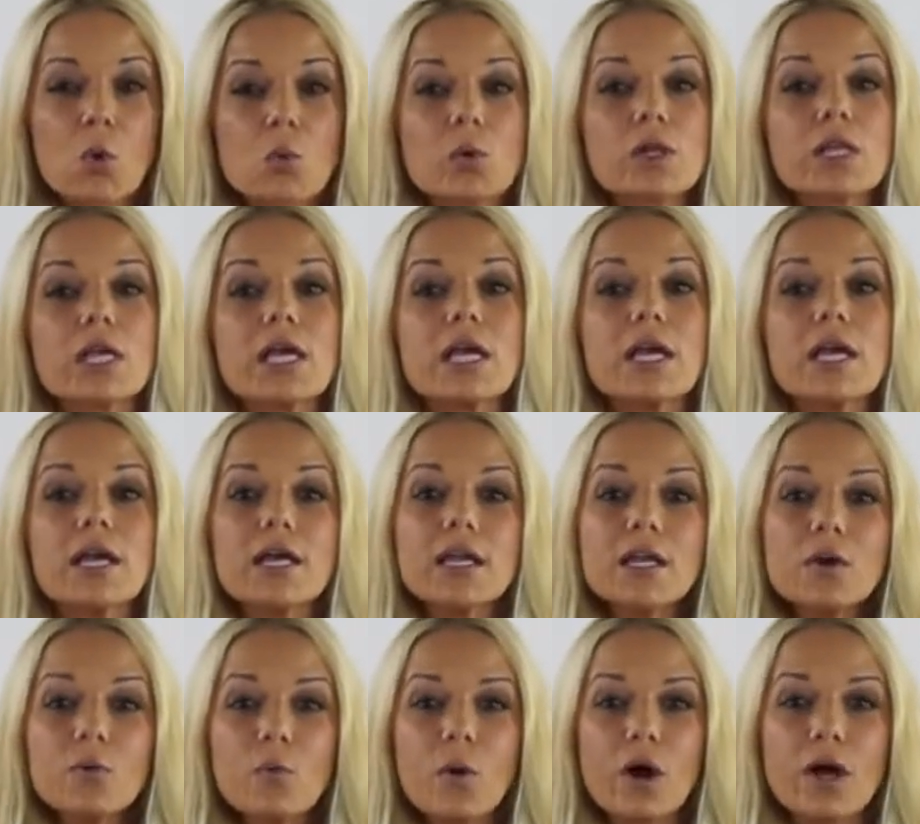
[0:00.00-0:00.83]
Really
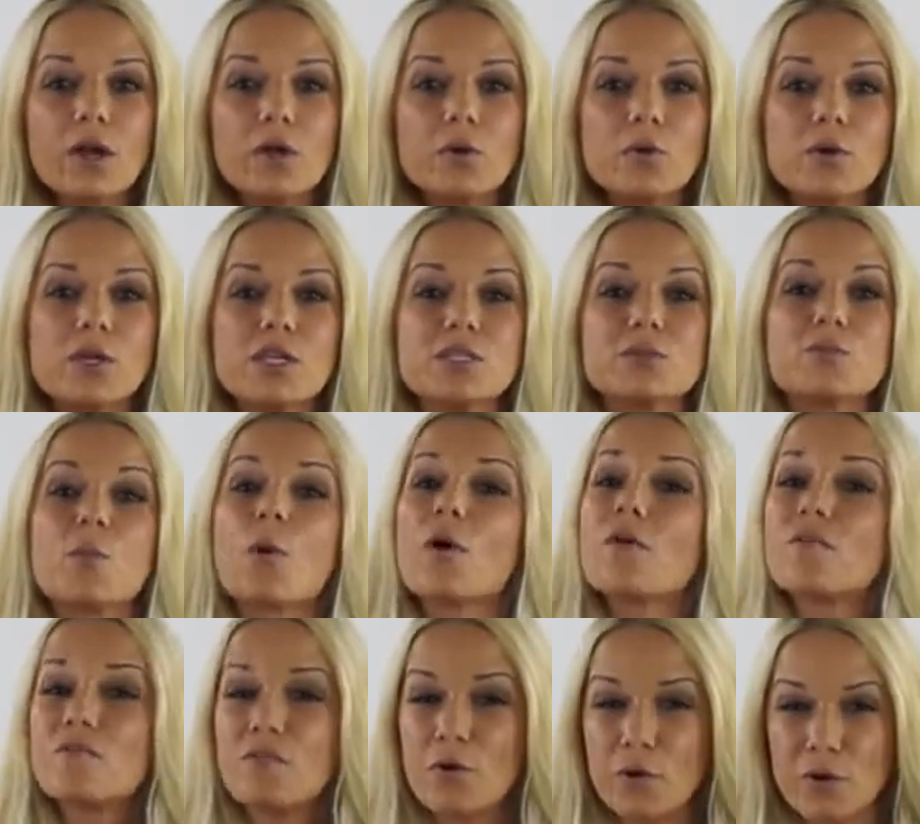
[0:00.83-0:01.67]
anyone who needs
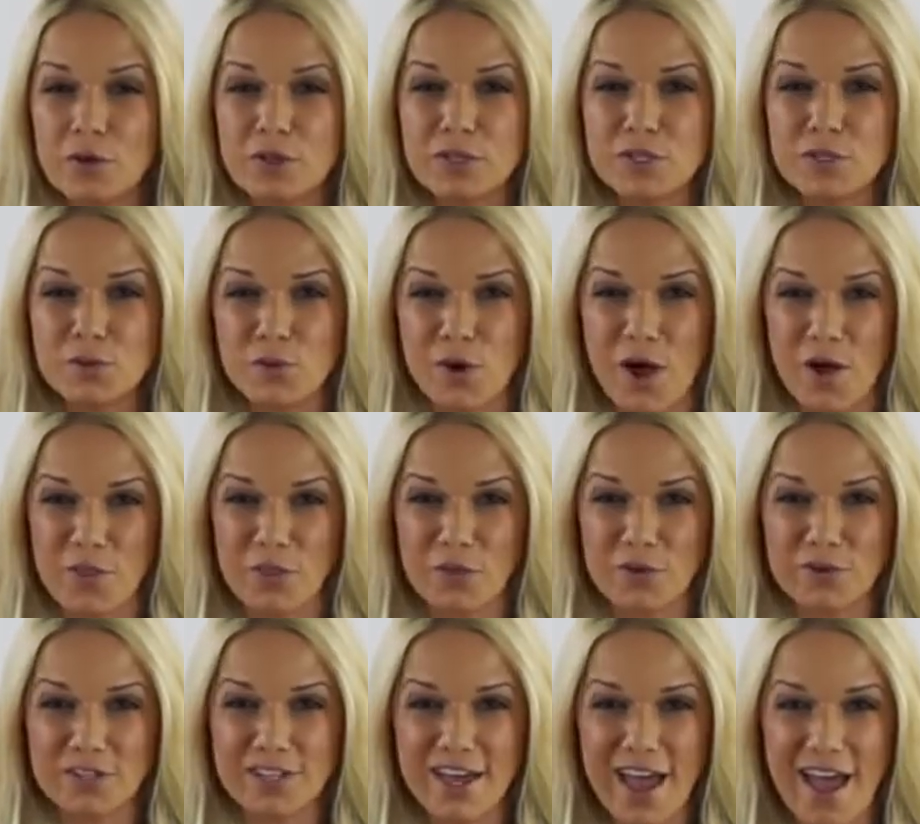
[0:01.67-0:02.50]
more focus
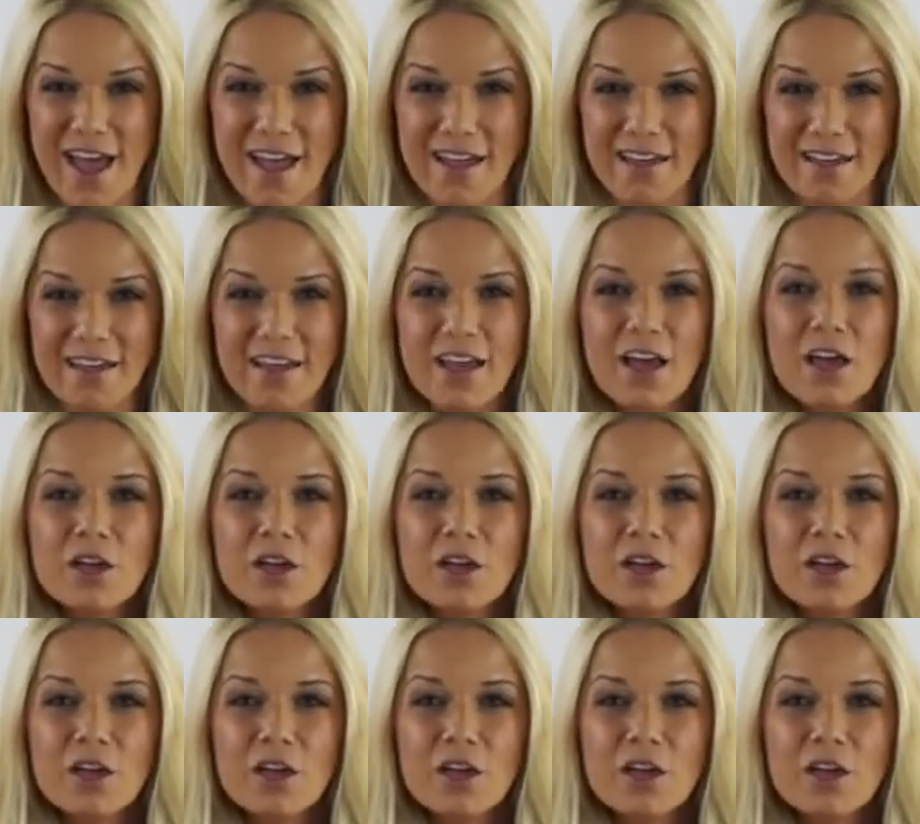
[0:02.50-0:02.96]
throughout their day.